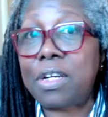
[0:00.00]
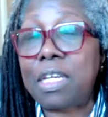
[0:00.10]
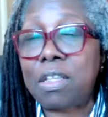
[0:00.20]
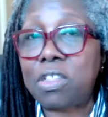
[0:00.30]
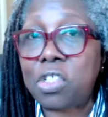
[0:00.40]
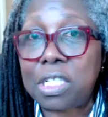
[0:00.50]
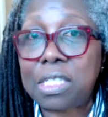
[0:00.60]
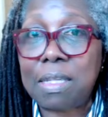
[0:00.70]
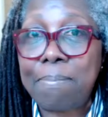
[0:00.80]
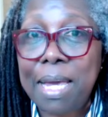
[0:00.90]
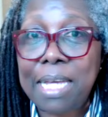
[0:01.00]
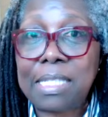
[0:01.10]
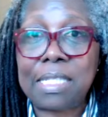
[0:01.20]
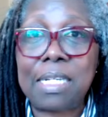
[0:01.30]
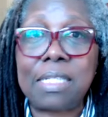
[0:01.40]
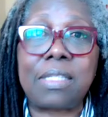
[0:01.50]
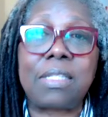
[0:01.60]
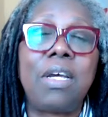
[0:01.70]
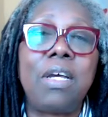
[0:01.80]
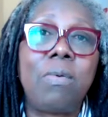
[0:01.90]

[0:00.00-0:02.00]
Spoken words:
either just the basics,